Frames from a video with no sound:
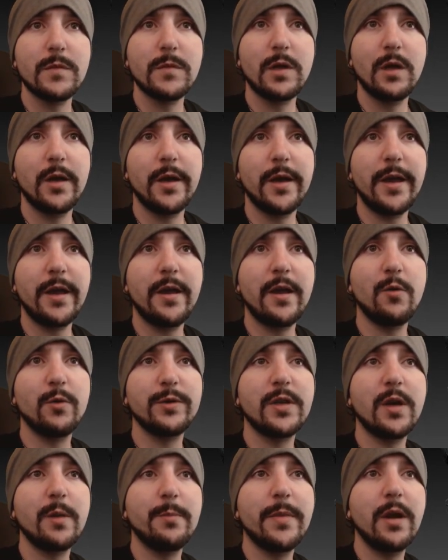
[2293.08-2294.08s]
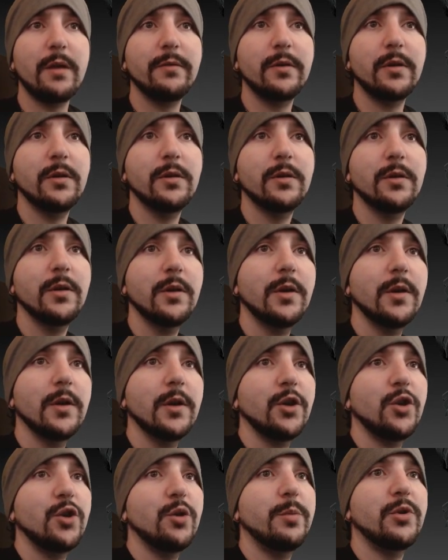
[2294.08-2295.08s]
Hey, what's up, Melby?
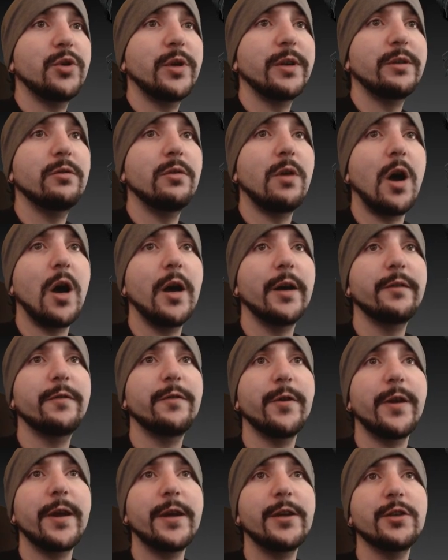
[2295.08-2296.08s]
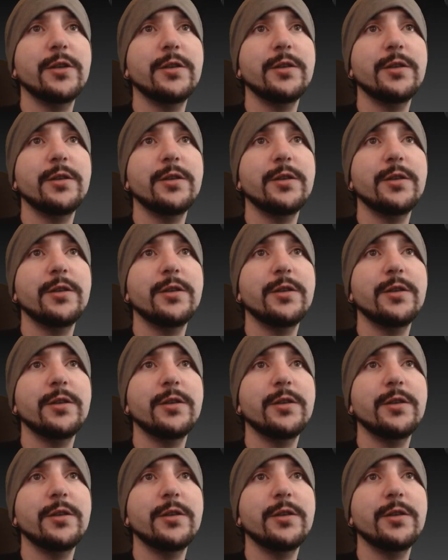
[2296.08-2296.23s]
You've been trying to hunt for ages?